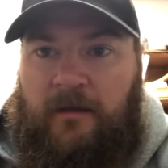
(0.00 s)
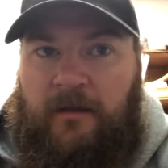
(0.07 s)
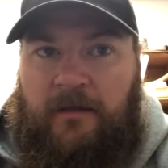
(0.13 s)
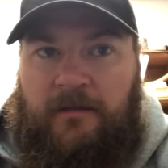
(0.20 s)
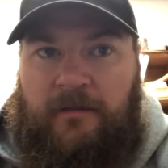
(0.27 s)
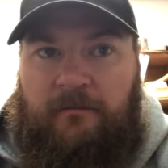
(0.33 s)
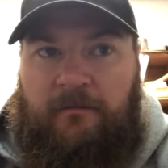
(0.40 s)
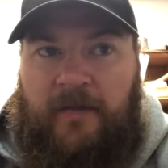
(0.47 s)

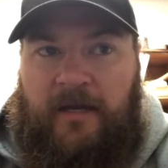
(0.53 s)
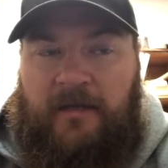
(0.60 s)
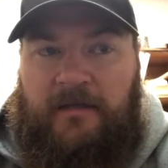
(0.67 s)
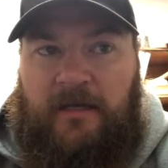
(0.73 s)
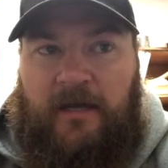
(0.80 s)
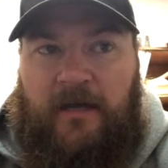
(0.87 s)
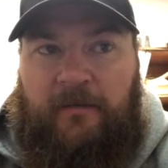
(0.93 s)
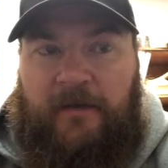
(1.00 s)
it's
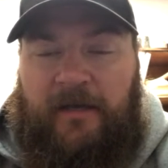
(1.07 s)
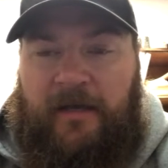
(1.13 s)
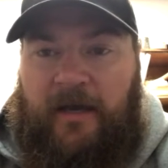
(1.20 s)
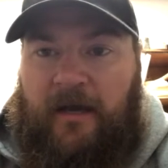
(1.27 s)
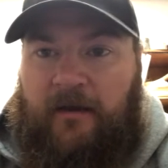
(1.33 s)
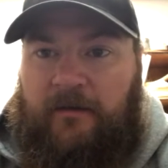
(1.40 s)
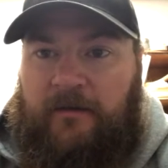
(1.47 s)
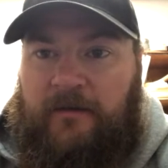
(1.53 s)
amazing how many
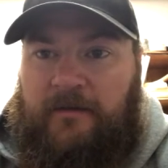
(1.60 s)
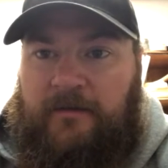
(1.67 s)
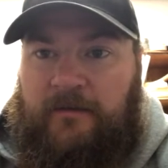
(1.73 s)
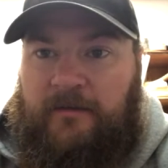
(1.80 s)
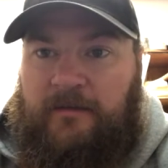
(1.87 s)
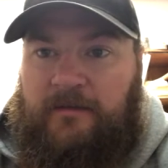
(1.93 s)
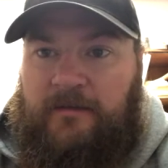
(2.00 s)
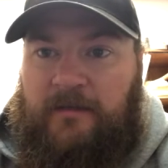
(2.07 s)
calories
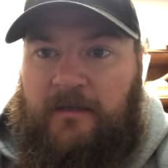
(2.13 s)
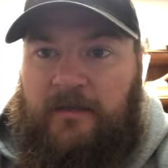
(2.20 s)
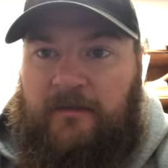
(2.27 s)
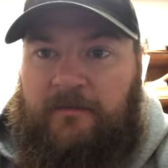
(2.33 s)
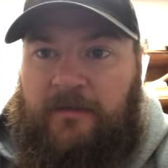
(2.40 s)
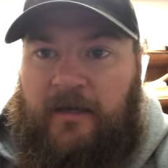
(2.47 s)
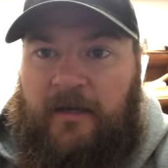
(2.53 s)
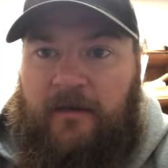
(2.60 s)
are in
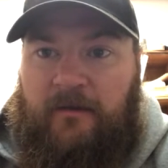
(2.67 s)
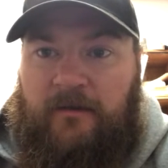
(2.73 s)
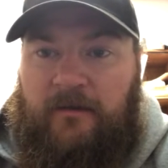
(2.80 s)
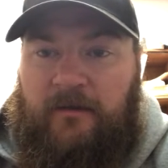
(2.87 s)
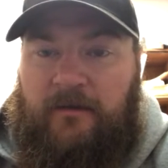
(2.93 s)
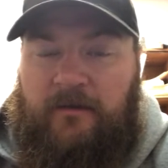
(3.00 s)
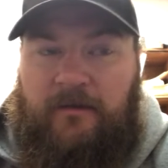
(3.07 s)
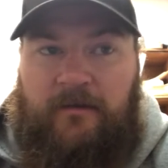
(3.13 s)
stuff now.
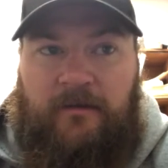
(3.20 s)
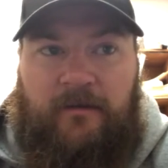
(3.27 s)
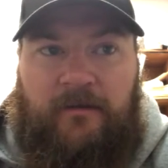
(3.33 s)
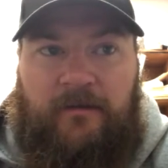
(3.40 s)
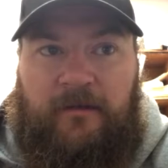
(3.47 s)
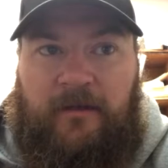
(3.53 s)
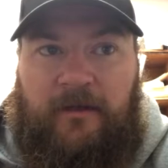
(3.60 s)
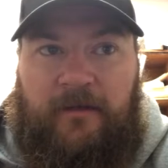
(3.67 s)

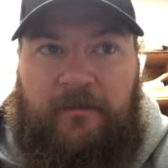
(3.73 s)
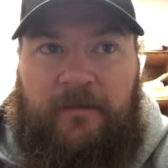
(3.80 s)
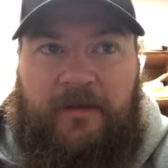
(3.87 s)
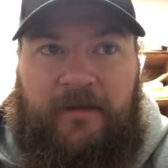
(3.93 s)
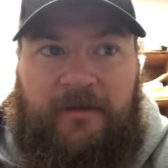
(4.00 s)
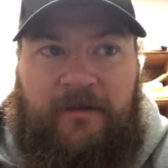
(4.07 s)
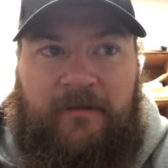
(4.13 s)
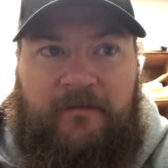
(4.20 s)
I
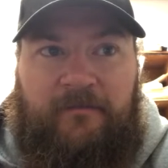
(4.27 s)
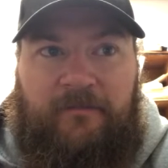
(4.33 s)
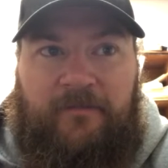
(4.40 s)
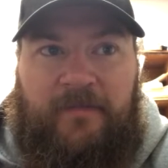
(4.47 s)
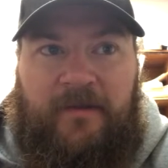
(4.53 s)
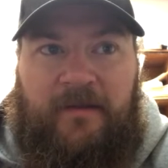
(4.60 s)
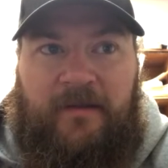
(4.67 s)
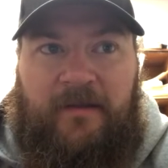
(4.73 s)
mean,
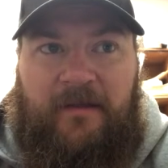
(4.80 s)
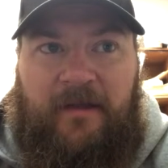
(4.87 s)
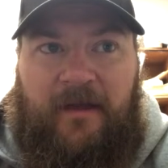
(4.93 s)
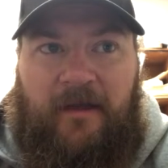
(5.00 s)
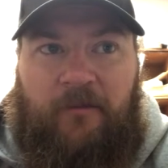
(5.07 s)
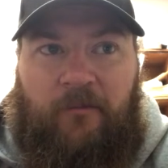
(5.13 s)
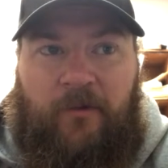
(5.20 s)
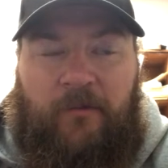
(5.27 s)

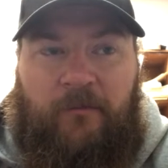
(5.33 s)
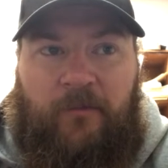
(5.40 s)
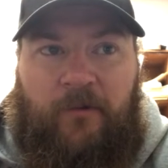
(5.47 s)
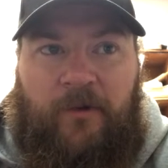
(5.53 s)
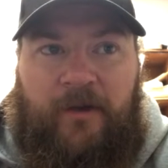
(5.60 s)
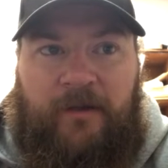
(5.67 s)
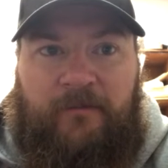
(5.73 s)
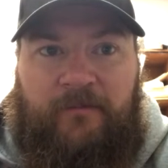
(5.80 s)
at one
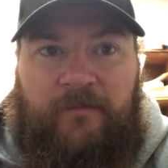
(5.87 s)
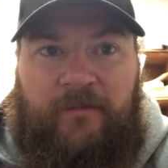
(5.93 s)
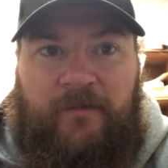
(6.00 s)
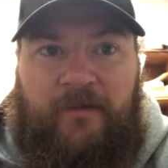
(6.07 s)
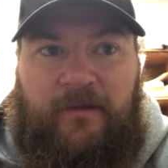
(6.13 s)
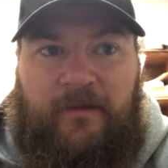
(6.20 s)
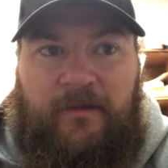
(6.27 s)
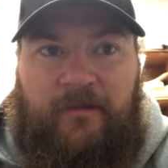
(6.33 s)
point
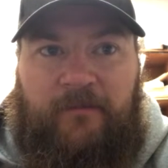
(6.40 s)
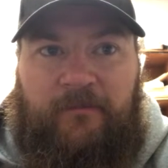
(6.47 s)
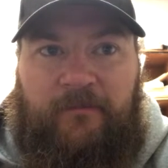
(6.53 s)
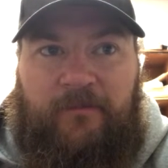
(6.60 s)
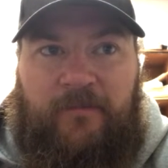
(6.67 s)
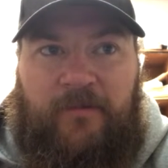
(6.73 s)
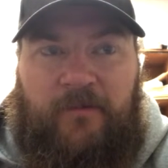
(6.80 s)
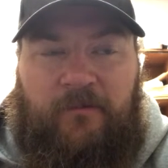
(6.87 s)

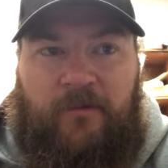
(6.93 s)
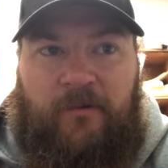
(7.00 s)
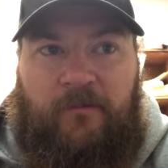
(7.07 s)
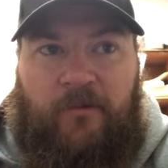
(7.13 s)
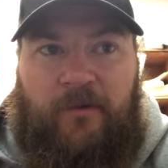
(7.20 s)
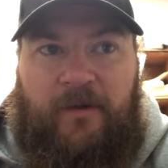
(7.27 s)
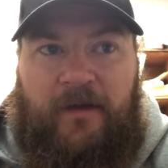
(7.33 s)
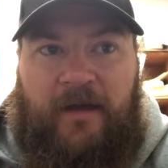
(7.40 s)

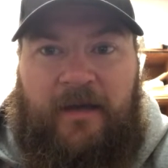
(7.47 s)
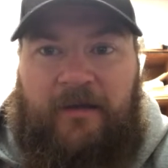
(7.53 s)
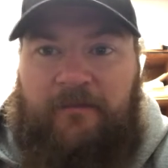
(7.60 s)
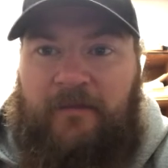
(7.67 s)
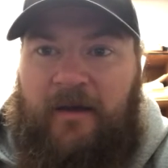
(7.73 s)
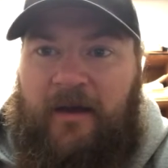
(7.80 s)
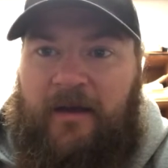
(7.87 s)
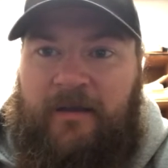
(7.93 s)

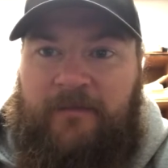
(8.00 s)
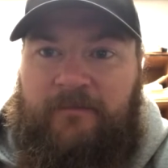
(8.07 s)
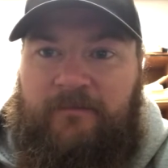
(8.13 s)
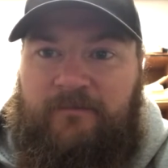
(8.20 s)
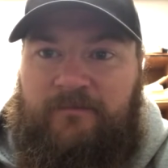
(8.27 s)
I